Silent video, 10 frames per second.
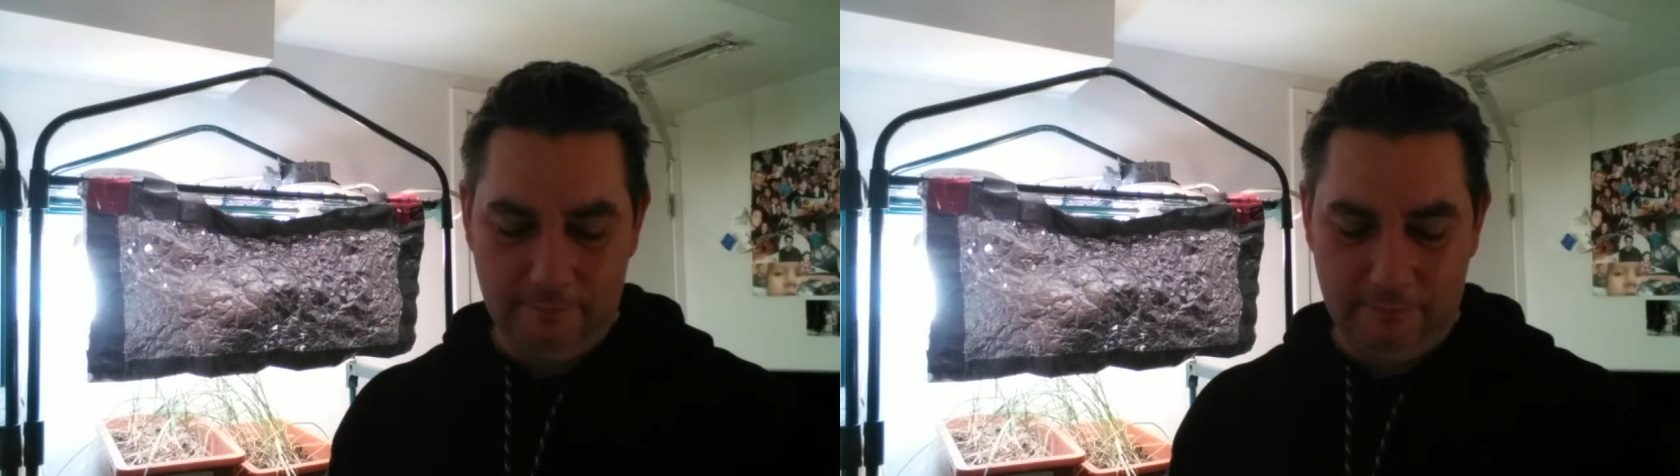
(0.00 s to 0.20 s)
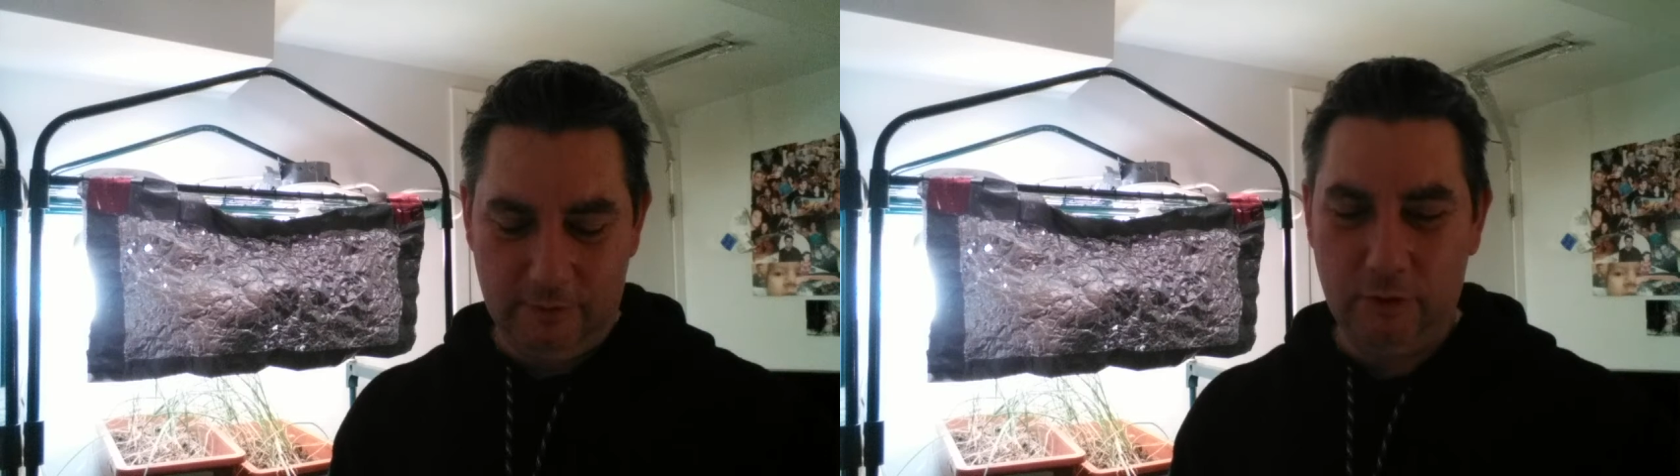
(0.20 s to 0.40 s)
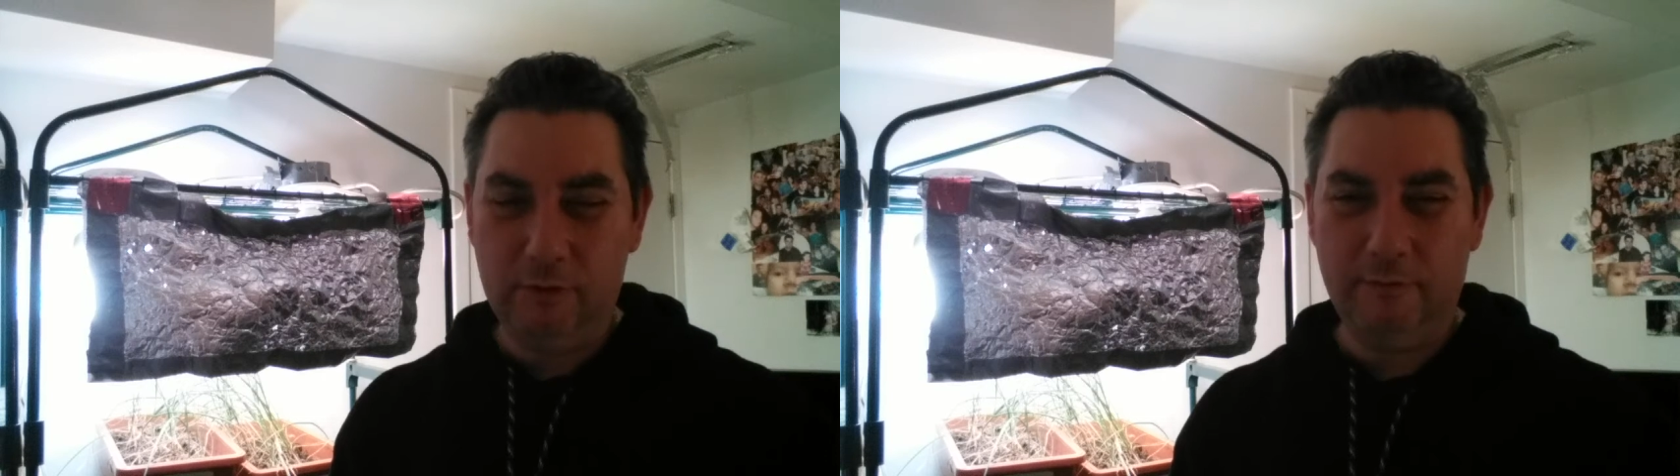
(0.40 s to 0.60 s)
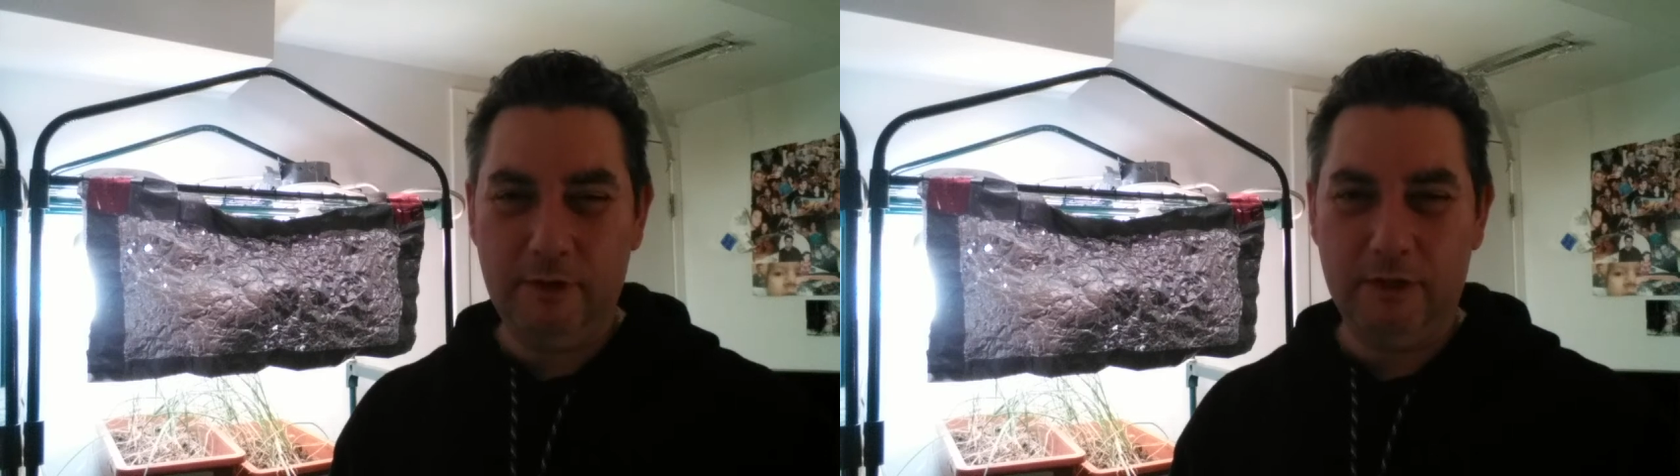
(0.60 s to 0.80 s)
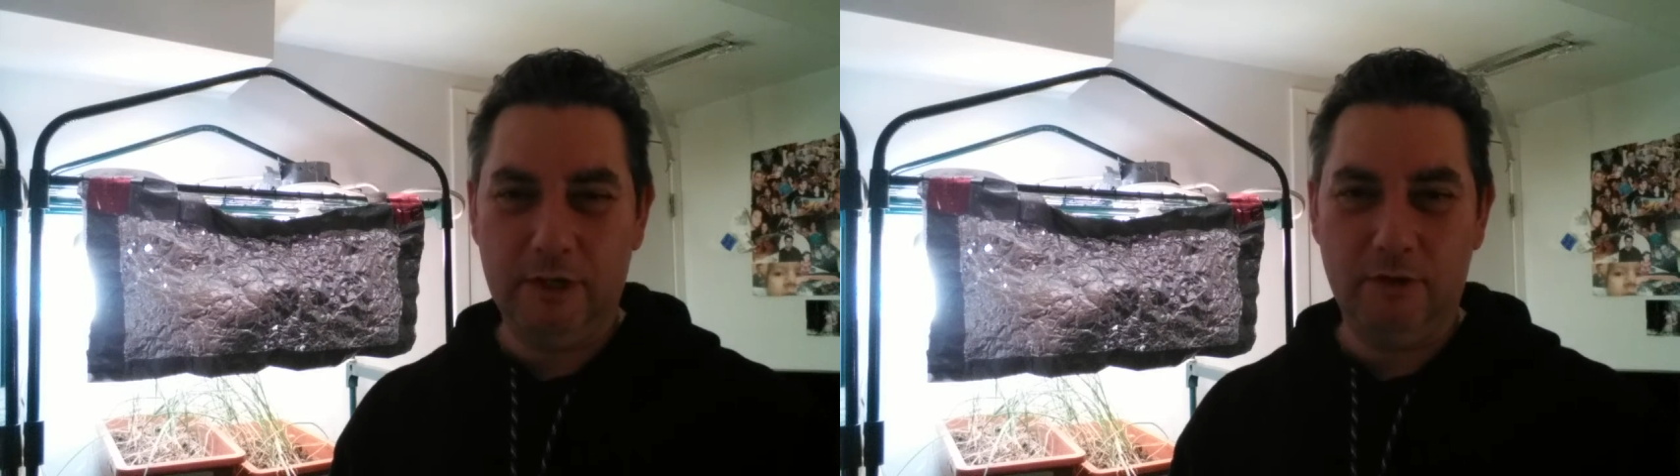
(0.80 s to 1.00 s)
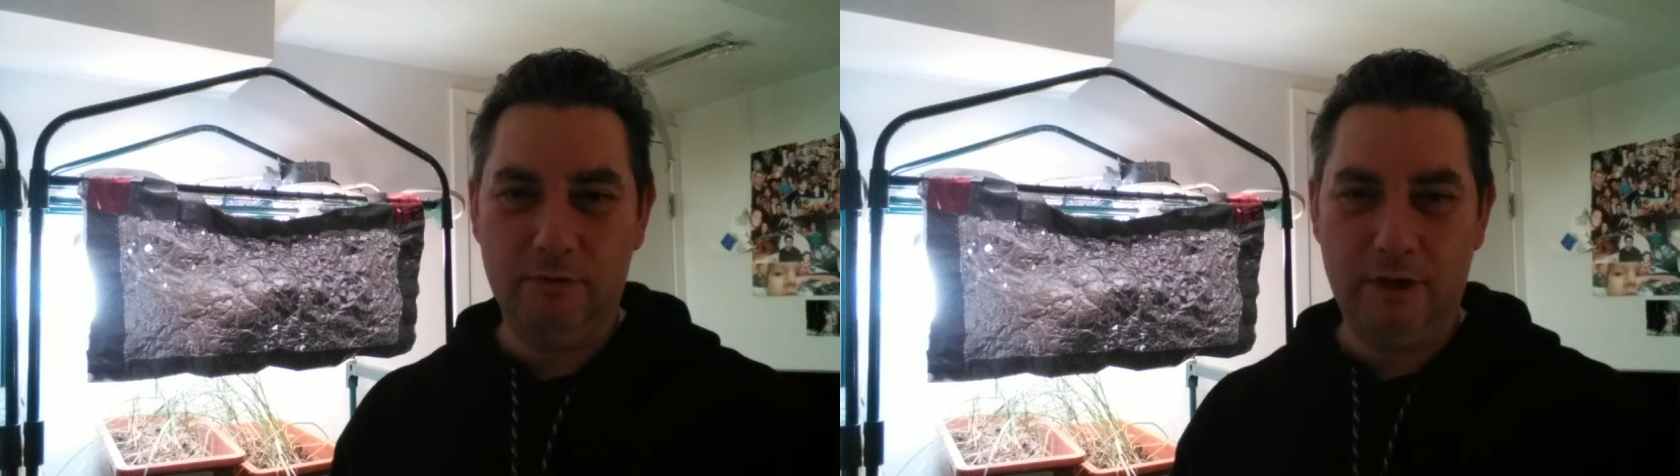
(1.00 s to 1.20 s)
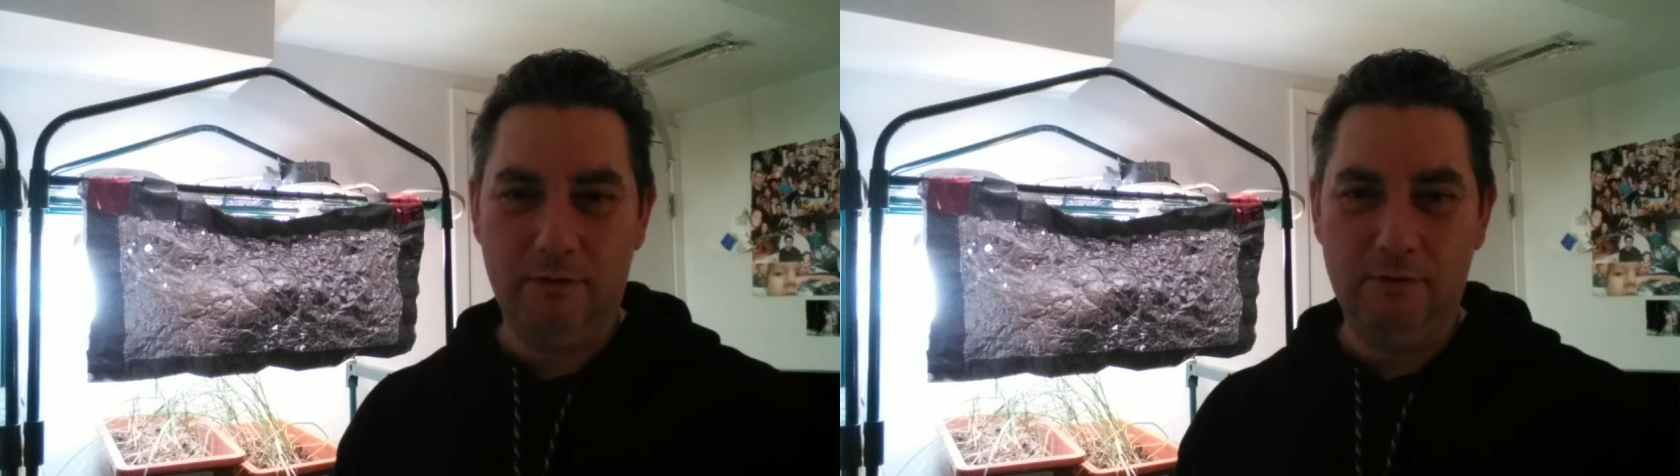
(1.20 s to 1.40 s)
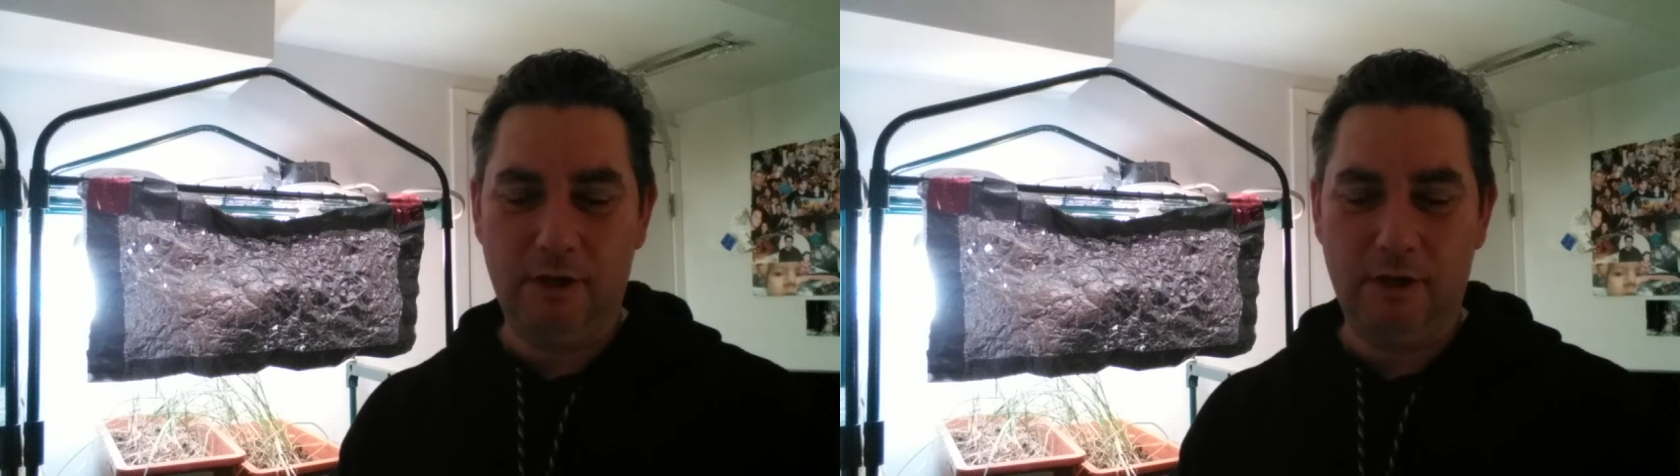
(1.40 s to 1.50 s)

For those of you that don't know,